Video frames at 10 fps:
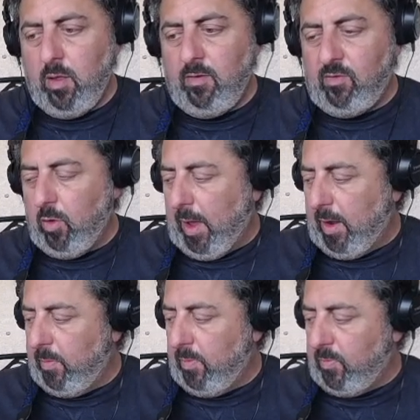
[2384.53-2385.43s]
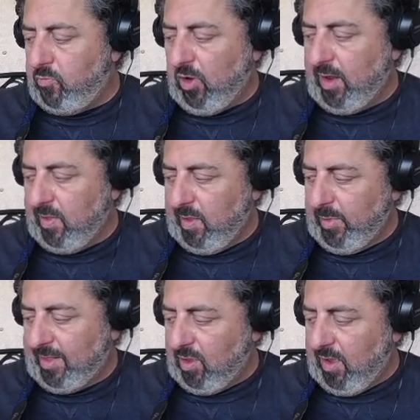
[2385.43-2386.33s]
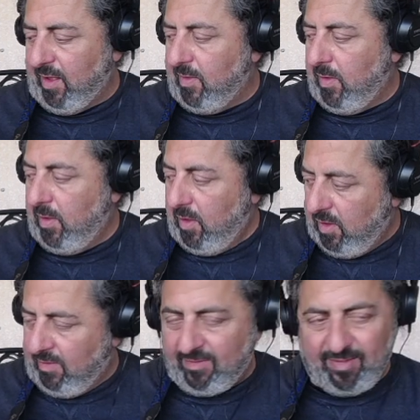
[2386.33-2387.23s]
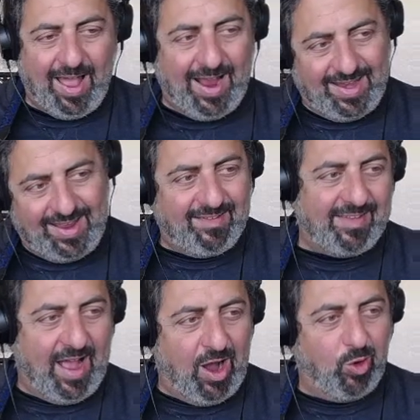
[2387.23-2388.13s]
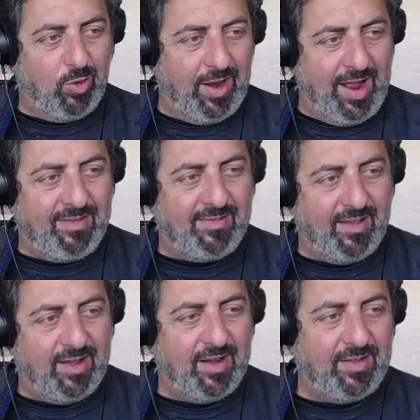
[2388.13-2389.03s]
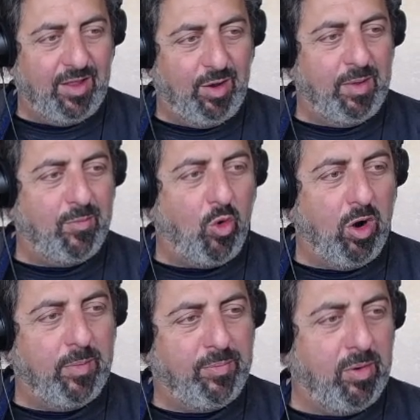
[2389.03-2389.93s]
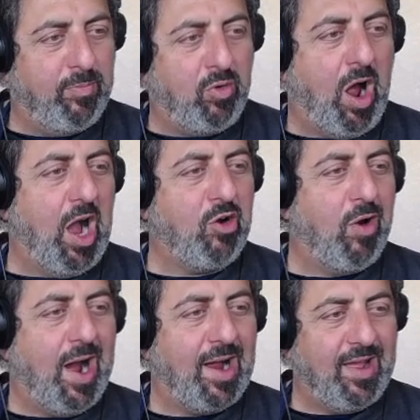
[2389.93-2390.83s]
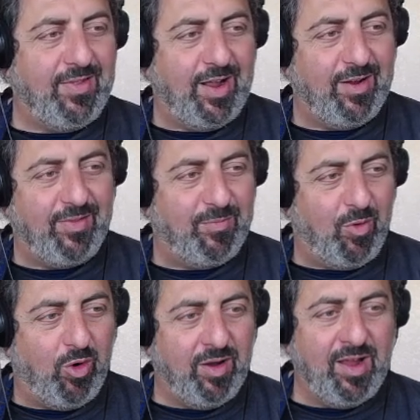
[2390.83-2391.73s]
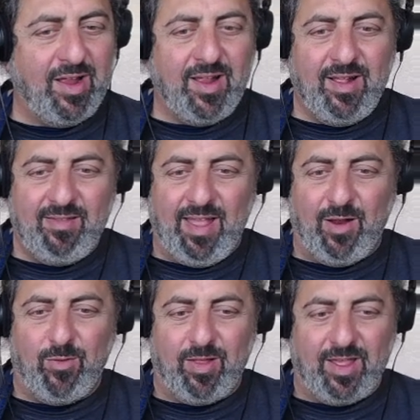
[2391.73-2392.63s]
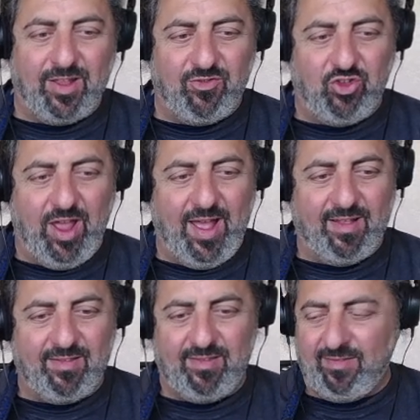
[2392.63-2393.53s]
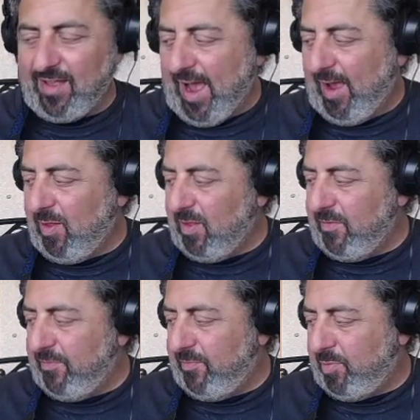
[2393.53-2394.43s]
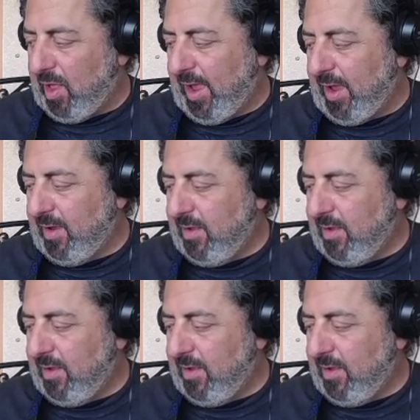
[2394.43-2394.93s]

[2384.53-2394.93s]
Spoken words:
So I'm trying to eliminate the sliding sound. That's a little bit more prog rock in there, more not really a jazz style of playing.